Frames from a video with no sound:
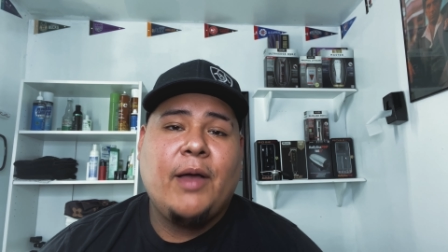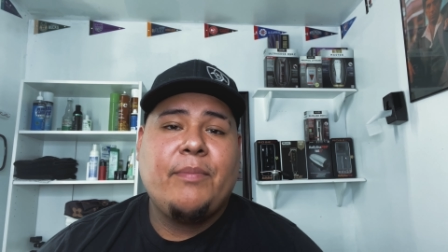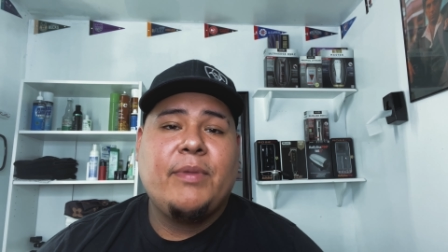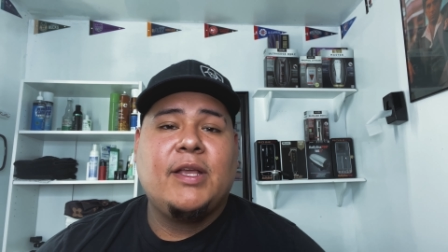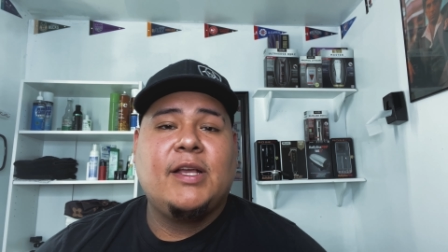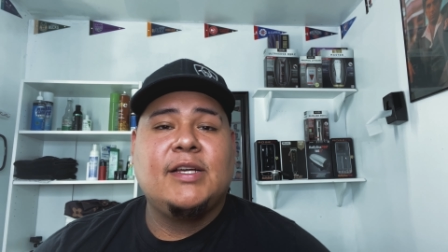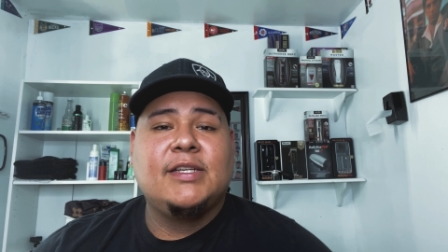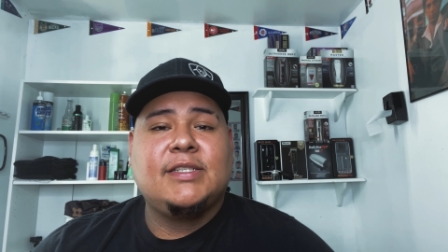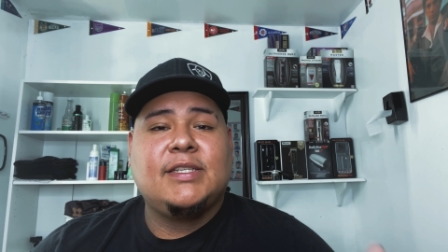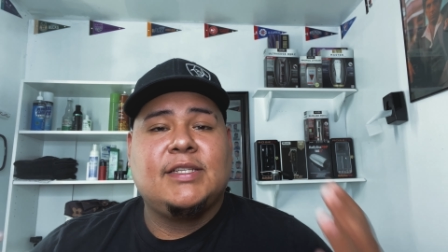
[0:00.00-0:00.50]

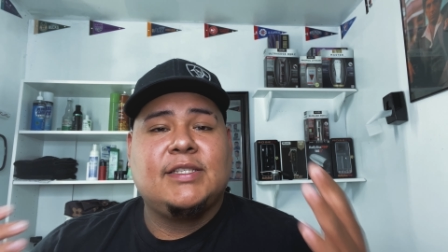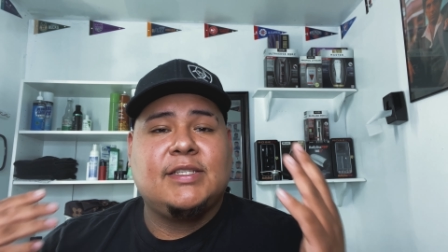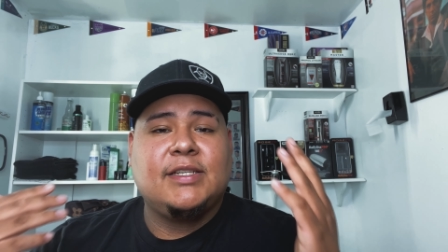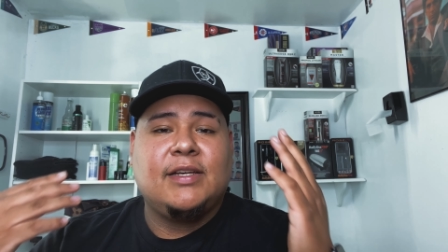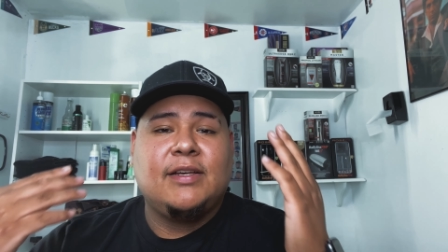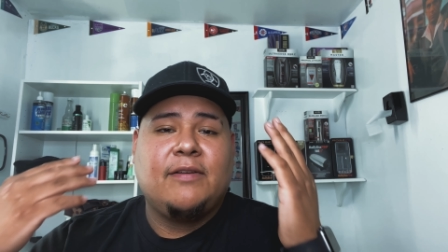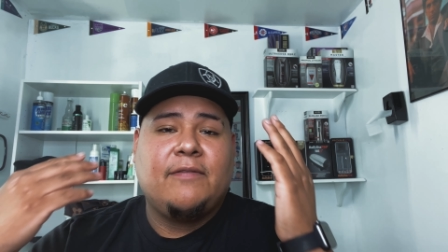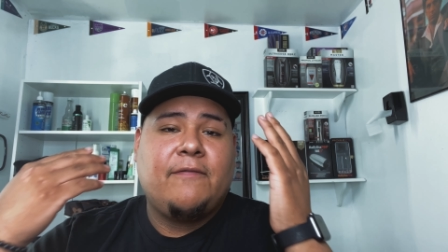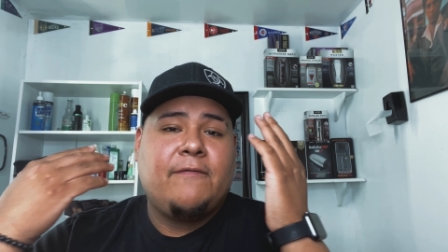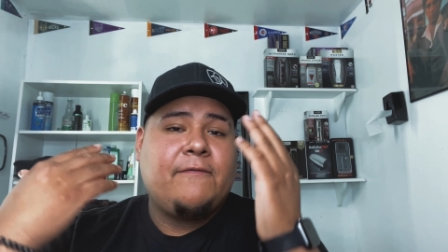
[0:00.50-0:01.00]
Because it's
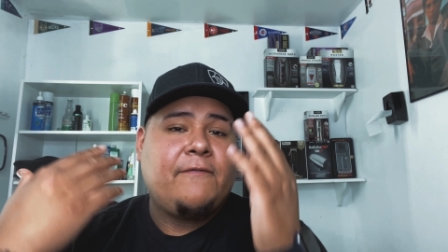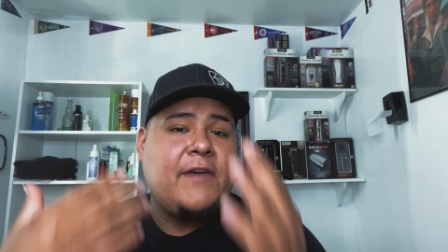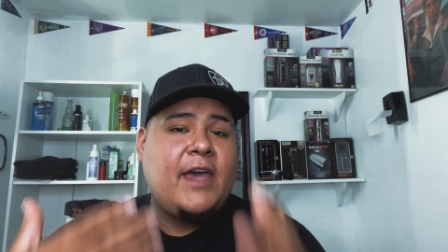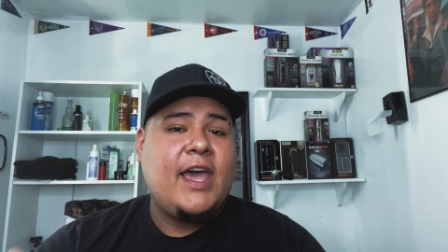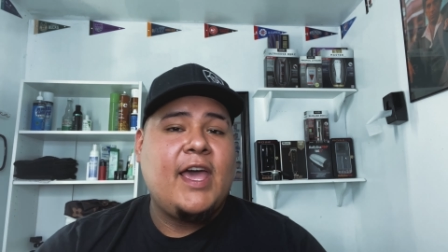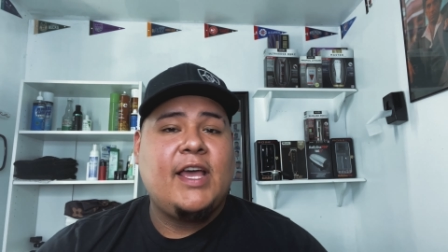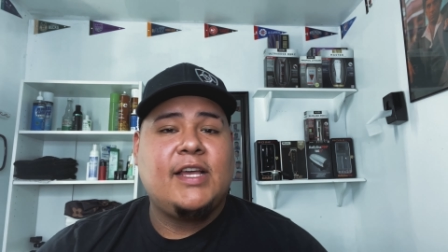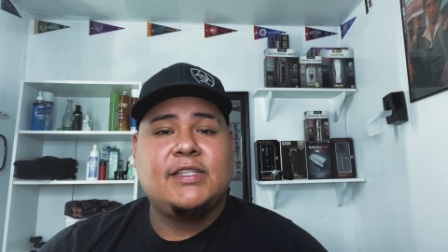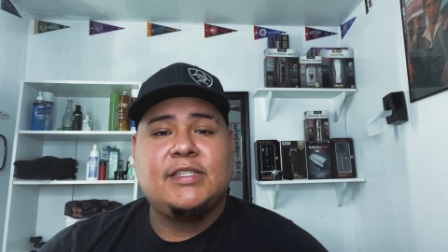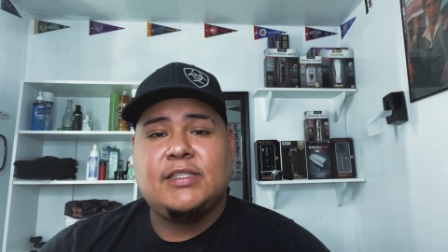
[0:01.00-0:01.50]
a
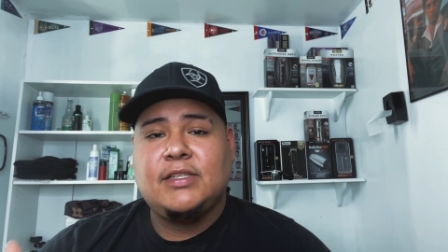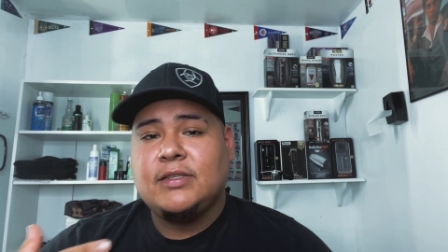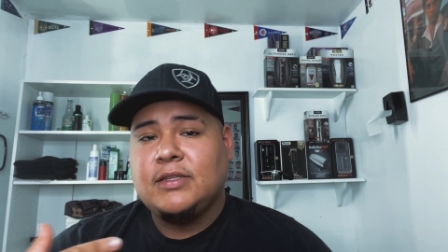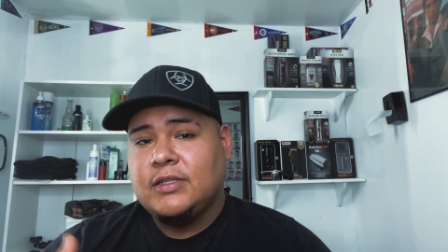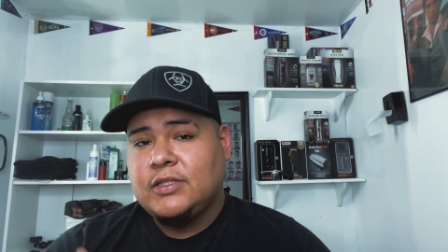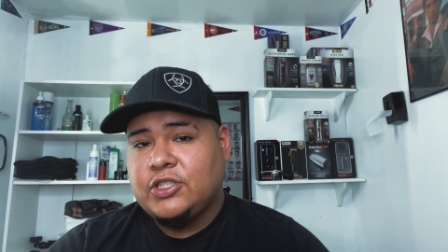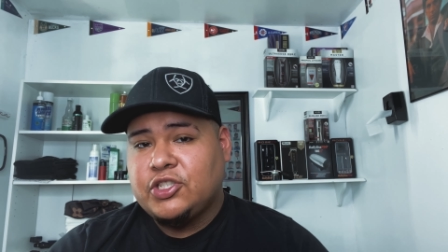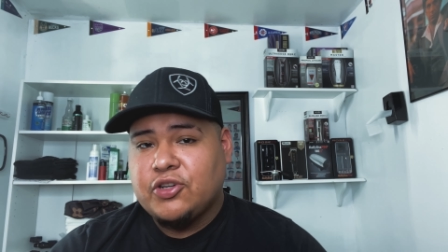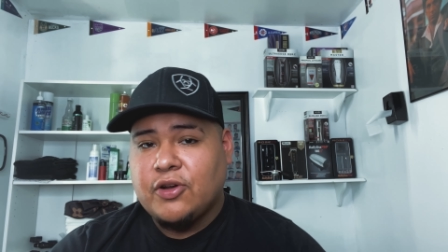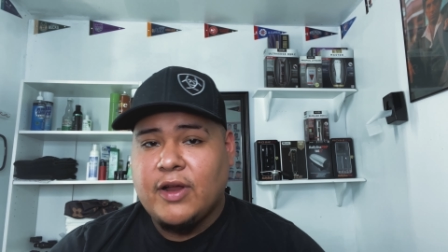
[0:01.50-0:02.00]
fast
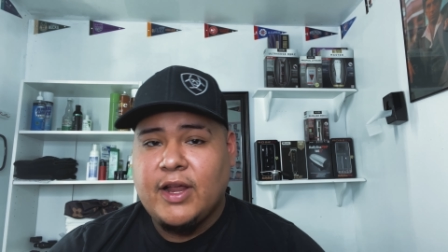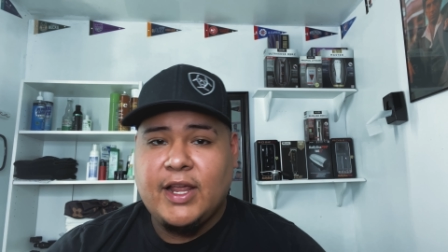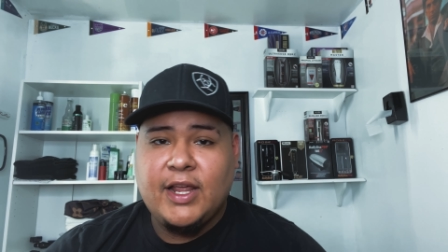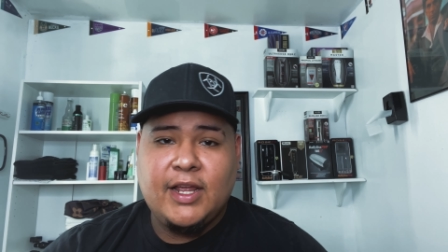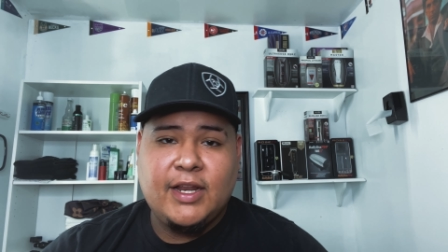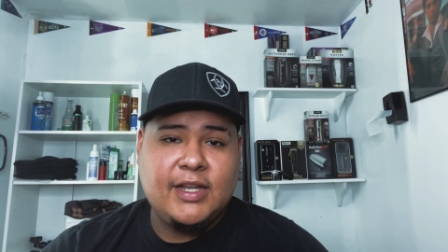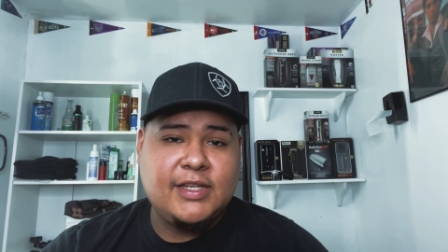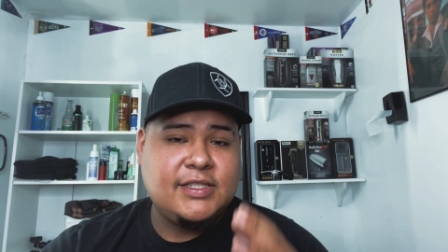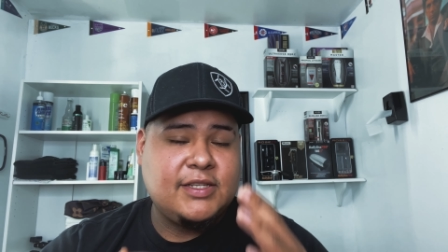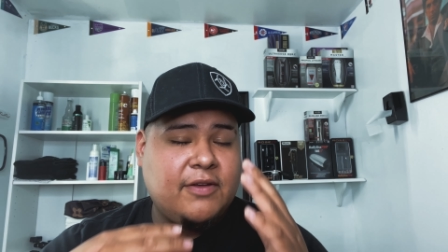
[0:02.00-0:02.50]

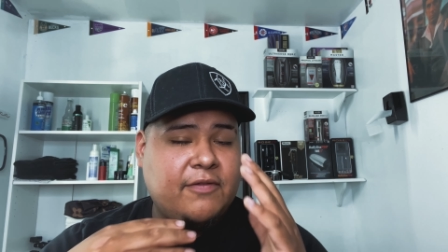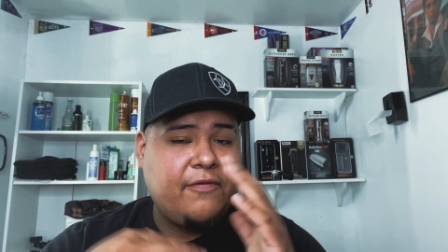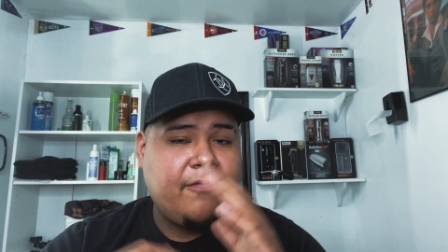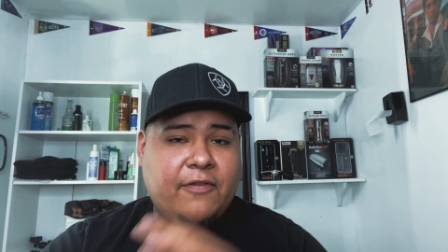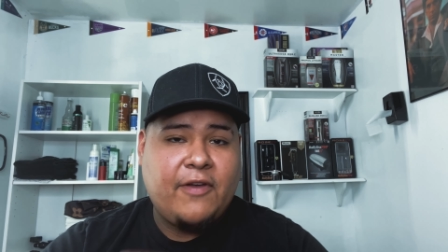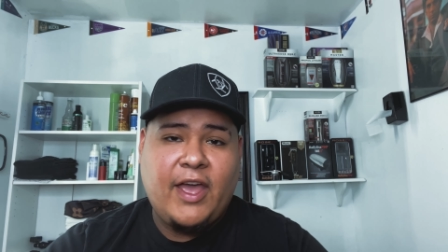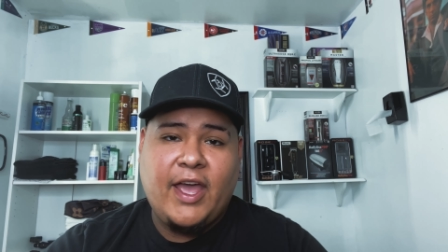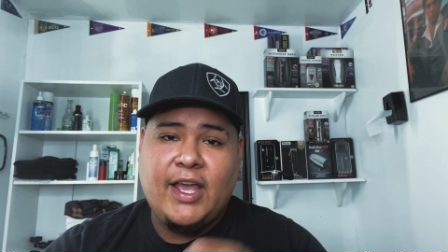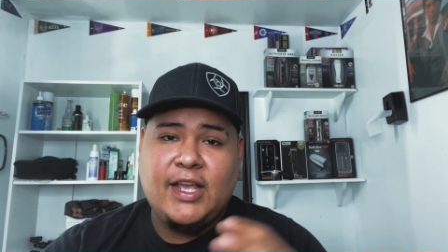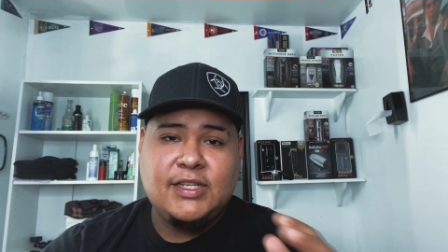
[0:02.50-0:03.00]
trade, it's a
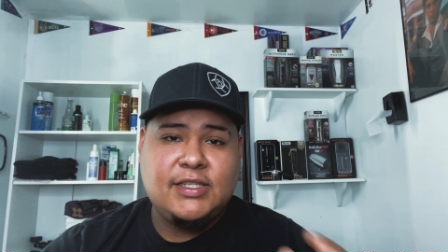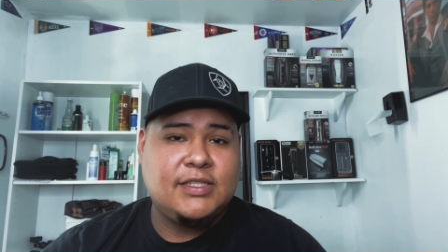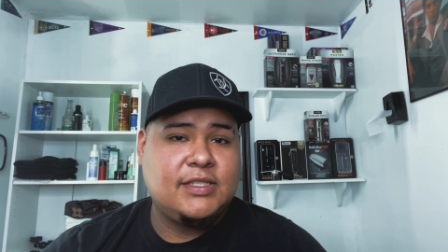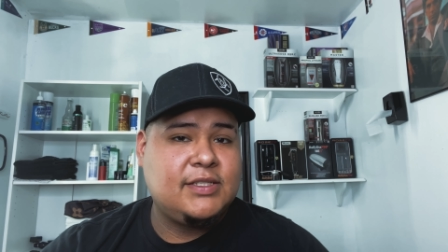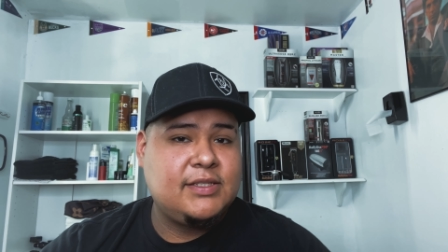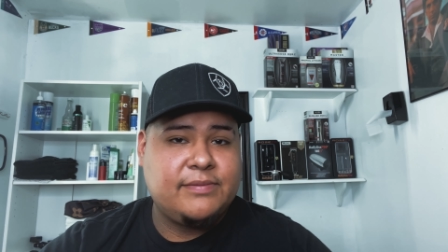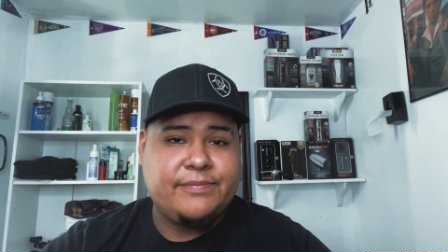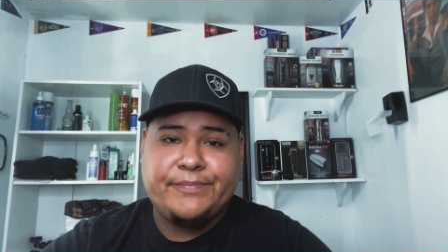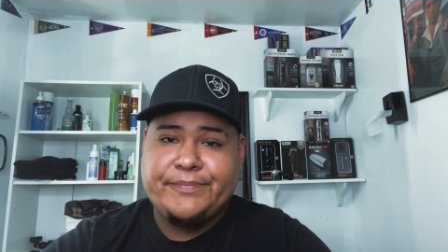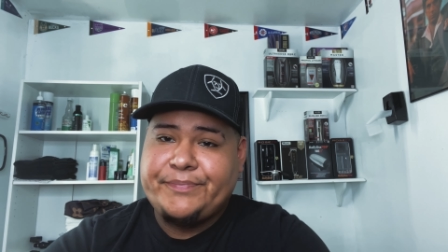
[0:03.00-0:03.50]

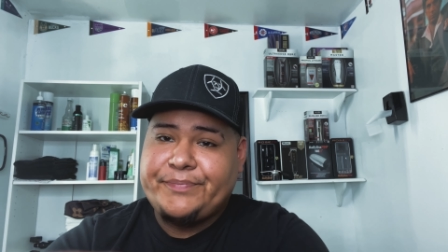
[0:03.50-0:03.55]
fast